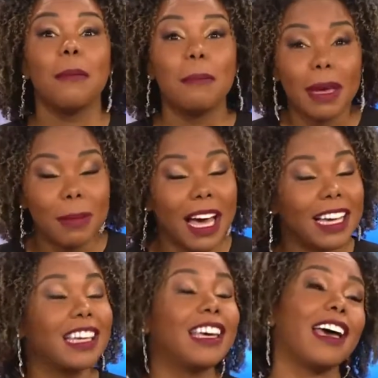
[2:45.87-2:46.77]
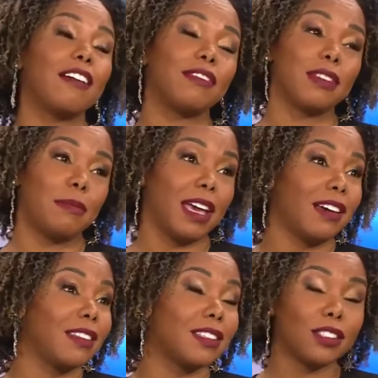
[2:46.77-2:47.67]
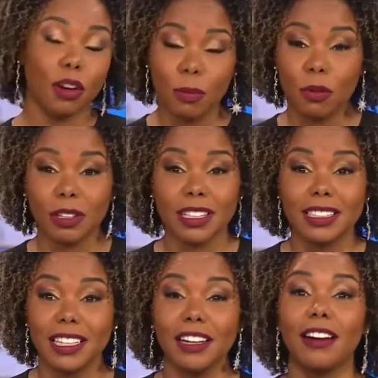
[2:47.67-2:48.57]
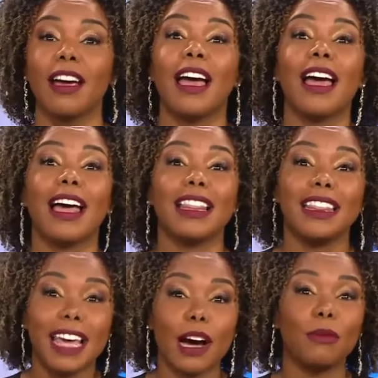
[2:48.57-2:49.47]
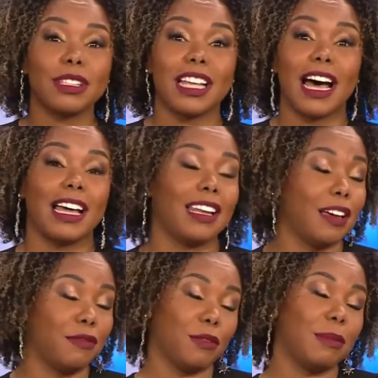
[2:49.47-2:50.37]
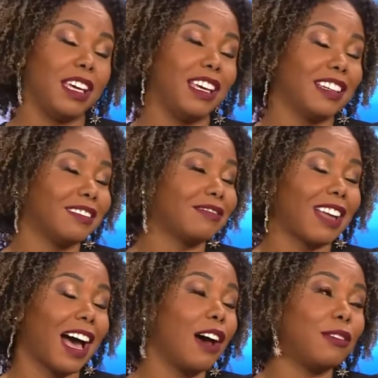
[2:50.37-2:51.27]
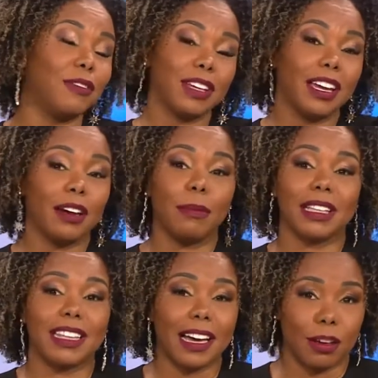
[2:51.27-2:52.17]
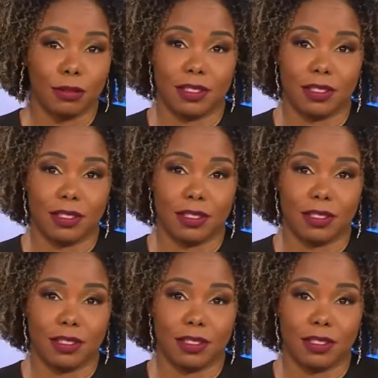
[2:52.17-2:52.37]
Maybe I can get Evelyn May on the snowboard this year. That was the highlight for me. I don't even care about the house.